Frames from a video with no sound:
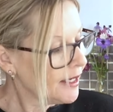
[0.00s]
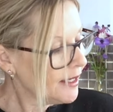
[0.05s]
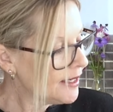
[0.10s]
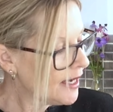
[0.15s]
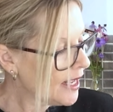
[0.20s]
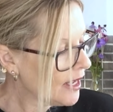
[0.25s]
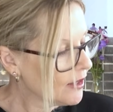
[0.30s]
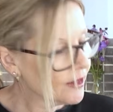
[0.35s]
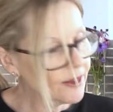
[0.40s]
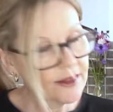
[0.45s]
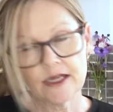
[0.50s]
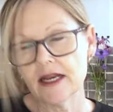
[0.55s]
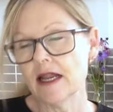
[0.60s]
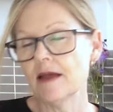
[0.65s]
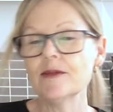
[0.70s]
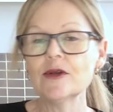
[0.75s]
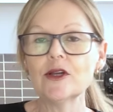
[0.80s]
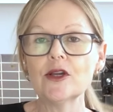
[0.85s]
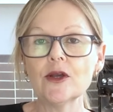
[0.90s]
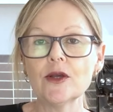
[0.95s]
Now, the
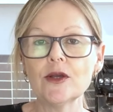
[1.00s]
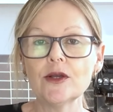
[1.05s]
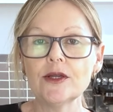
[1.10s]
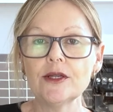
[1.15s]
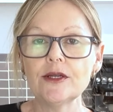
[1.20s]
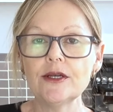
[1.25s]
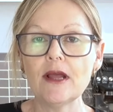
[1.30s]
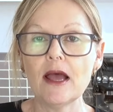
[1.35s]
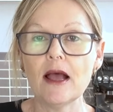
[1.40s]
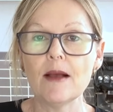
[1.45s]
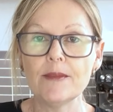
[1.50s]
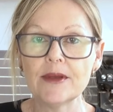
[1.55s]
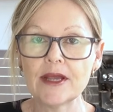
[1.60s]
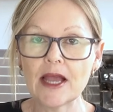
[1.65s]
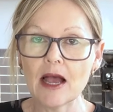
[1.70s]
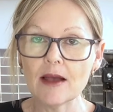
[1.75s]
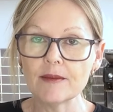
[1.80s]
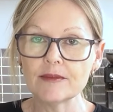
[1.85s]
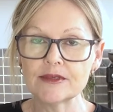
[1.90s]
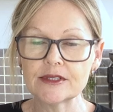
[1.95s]
lemon curd
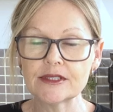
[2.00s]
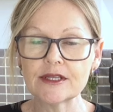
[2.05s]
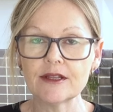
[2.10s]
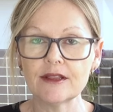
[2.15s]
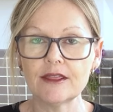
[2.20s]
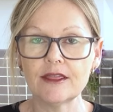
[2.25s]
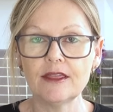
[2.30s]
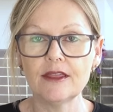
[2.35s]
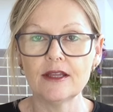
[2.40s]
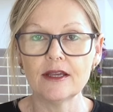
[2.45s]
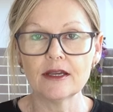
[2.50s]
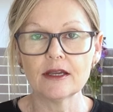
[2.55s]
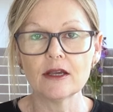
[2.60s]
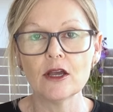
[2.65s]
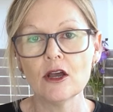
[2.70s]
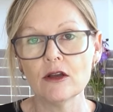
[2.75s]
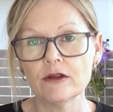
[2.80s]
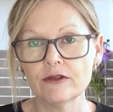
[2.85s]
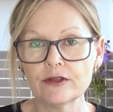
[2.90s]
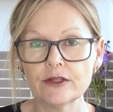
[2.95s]
becomes thick
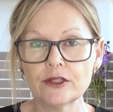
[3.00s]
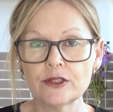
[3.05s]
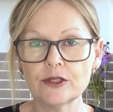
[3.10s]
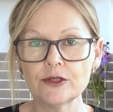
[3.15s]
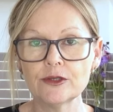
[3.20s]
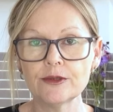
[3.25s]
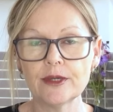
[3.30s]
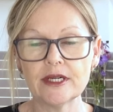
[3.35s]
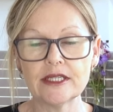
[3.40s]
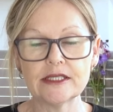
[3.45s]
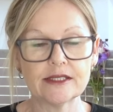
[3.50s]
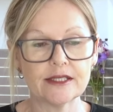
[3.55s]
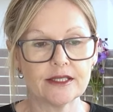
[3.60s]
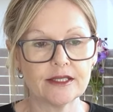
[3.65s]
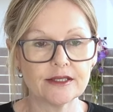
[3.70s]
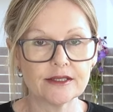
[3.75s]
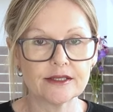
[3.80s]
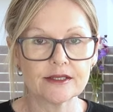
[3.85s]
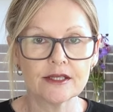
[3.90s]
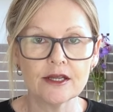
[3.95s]
for 2
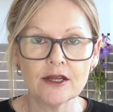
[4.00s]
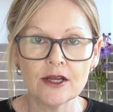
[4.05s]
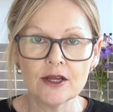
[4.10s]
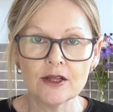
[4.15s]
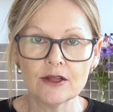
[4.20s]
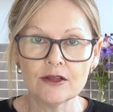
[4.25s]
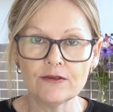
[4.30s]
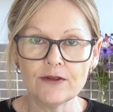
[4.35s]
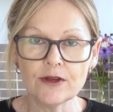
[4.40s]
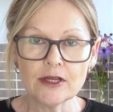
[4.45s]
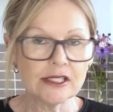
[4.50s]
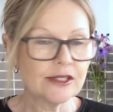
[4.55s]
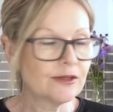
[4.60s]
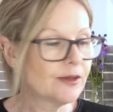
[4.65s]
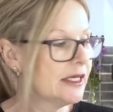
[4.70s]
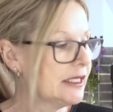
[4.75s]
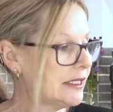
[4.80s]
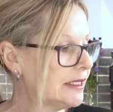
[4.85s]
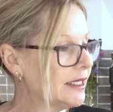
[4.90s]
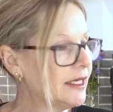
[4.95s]
reasons. The first
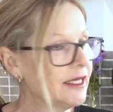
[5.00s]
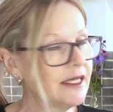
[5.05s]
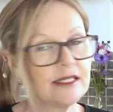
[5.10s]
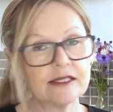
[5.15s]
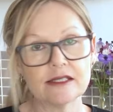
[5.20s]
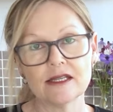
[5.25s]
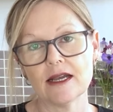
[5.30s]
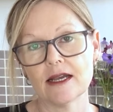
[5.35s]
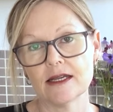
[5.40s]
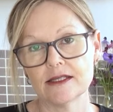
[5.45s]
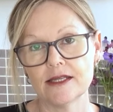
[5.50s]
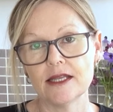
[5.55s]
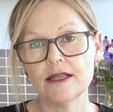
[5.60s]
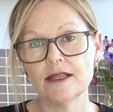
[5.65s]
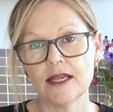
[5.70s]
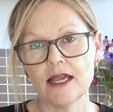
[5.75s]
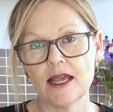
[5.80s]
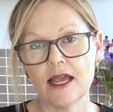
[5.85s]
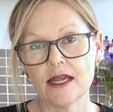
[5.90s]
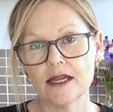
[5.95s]
reason is, like I said,
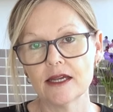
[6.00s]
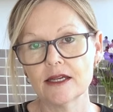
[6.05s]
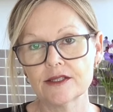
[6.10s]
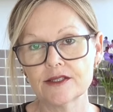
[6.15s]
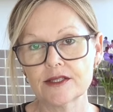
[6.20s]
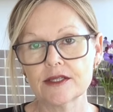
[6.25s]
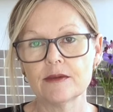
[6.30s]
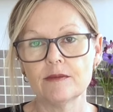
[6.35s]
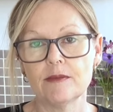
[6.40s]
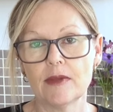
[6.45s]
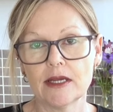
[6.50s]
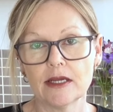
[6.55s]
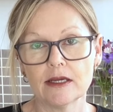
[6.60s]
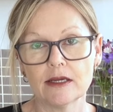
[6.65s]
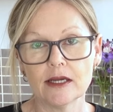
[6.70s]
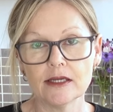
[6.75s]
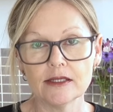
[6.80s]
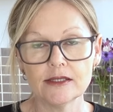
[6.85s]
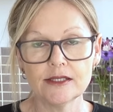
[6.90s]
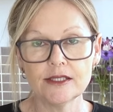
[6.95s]
the eggs make a
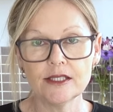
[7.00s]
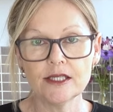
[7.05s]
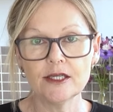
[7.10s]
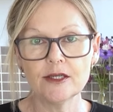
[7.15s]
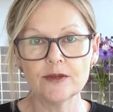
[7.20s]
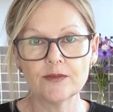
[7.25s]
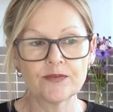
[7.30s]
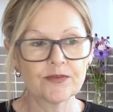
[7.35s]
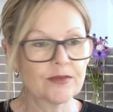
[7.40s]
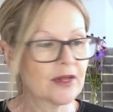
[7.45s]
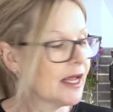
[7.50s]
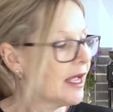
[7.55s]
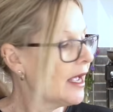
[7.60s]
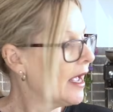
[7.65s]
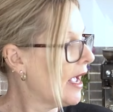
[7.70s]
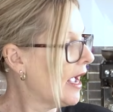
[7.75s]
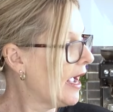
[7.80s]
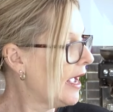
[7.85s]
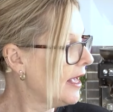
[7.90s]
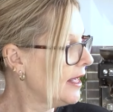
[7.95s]
custard.
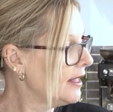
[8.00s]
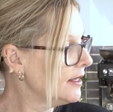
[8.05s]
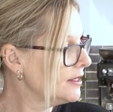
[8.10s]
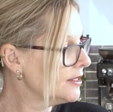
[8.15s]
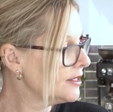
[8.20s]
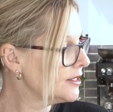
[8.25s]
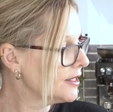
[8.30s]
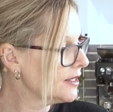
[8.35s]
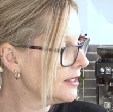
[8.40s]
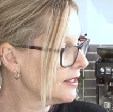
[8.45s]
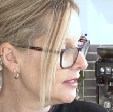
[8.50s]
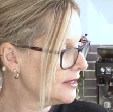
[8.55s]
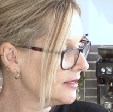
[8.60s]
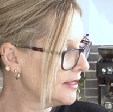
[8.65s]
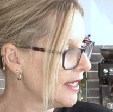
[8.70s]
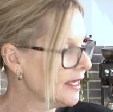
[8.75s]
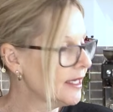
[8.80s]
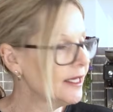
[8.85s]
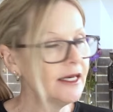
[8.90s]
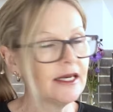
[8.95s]
And
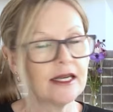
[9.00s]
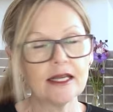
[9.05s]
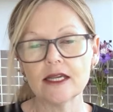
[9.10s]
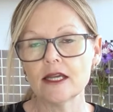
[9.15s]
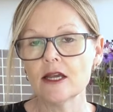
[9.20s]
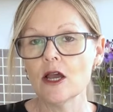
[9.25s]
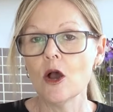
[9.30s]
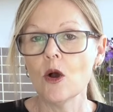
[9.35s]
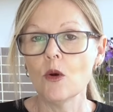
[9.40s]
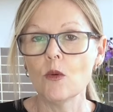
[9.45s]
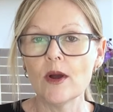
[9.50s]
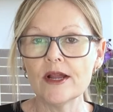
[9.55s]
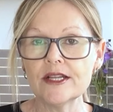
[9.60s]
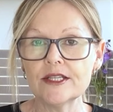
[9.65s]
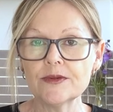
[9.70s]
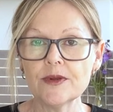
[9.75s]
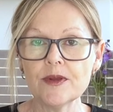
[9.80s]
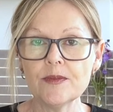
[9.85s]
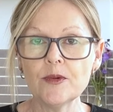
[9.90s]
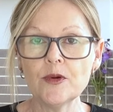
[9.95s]
secondly,
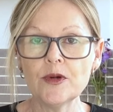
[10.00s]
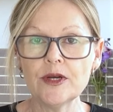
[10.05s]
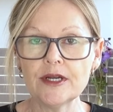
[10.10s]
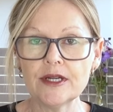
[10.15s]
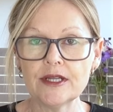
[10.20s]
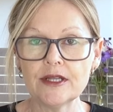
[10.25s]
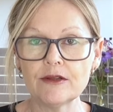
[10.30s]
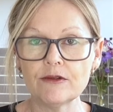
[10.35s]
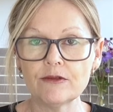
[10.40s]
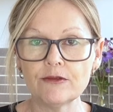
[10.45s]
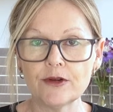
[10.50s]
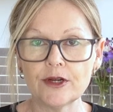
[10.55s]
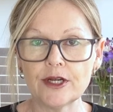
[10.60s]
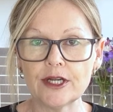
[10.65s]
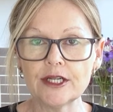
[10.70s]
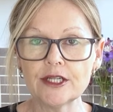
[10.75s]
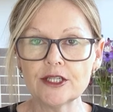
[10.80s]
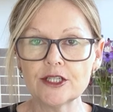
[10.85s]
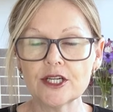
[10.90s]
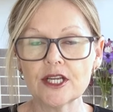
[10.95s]
once we put it in the
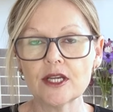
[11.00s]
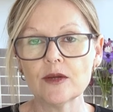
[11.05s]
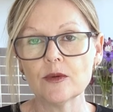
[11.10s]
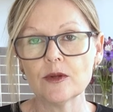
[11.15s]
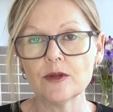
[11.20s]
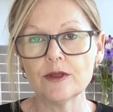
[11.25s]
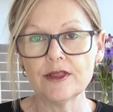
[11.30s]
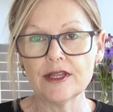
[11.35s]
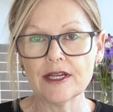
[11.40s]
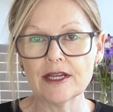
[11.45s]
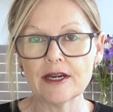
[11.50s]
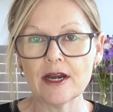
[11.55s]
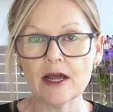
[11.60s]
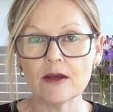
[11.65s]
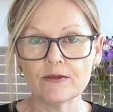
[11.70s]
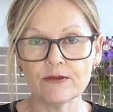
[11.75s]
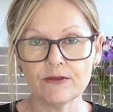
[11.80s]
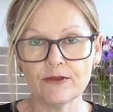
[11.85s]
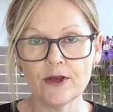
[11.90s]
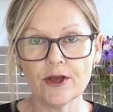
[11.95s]
fridge, it will thicken
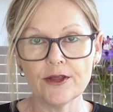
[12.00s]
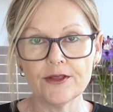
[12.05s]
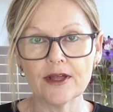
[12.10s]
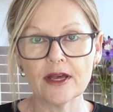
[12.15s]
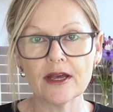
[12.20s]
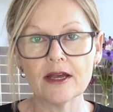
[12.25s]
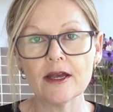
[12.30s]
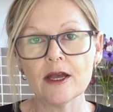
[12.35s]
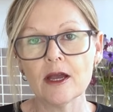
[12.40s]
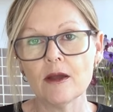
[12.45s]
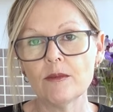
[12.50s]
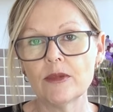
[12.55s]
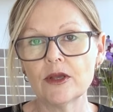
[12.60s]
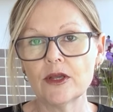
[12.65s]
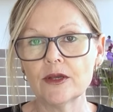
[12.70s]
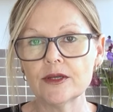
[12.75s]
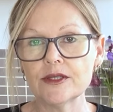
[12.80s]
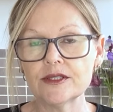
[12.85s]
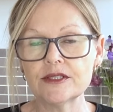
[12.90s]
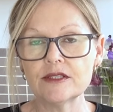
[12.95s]
up further
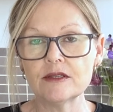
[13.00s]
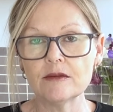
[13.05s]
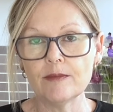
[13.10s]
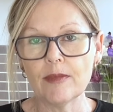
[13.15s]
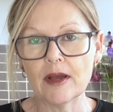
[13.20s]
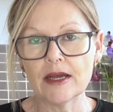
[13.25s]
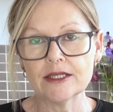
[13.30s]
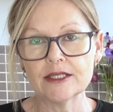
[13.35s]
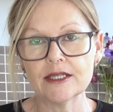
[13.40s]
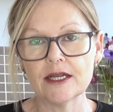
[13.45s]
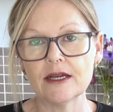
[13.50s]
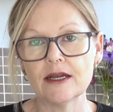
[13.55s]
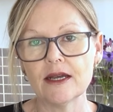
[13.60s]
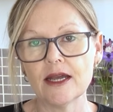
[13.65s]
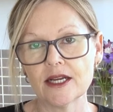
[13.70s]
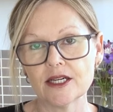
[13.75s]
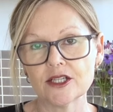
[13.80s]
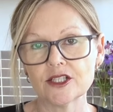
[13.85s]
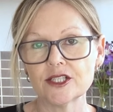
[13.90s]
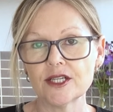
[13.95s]
because the butter
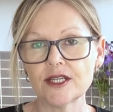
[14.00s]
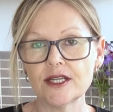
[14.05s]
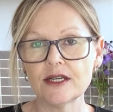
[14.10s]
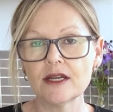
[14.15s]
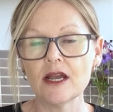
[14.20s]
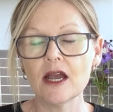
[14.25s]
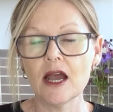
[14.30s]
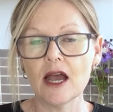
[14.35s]
actually